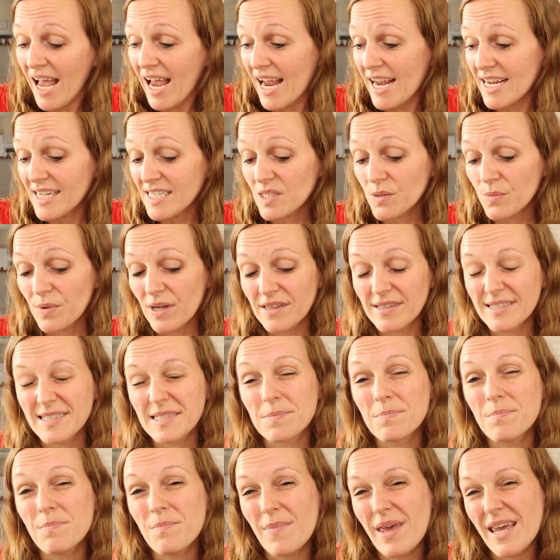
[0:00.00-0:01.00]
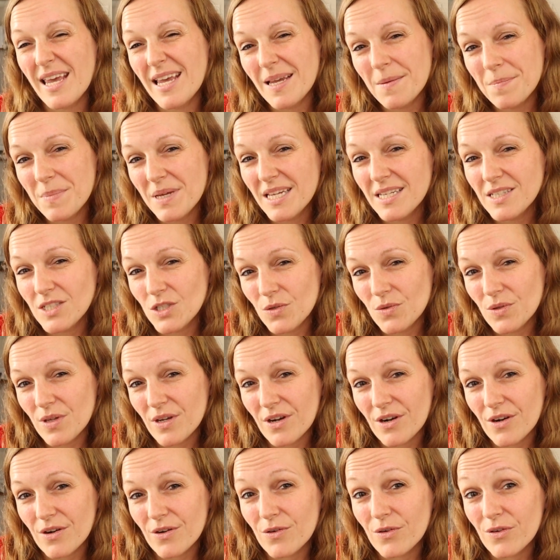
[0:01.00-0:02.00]
as well as maybe do
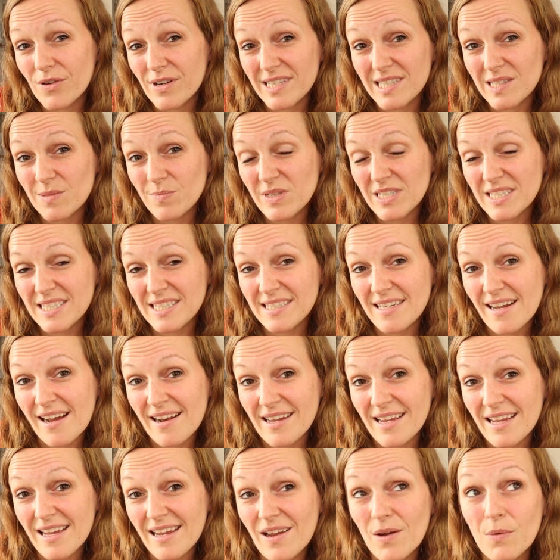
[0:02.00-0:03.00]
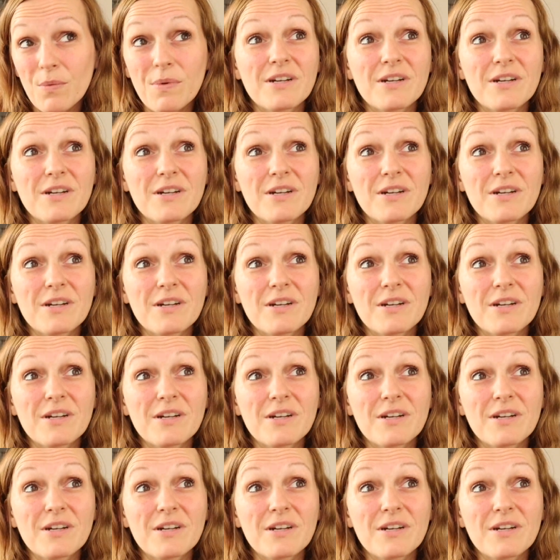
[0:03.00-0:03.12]
their Christmas study.